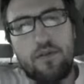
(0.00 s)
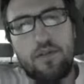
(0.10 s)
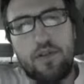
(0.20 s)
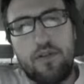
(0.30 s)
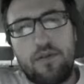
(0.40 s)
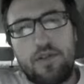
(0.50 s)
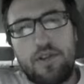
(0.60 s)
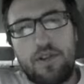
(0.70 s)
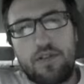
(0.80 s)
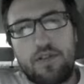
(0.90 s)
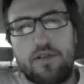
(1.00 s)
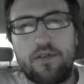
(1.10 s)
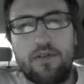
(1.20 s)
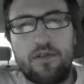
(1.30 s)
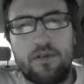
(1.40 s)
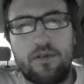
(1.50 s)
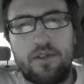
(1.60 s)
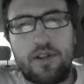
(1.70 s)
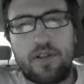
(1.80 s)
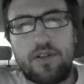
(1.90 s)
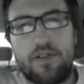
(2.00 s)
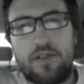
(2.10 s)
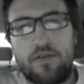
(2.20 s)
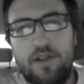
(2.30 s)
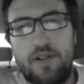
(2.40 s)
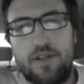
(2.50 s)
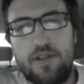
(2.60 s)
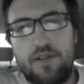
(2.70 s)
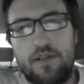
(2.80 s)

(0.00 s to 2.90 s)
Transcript: new sets or next iteration.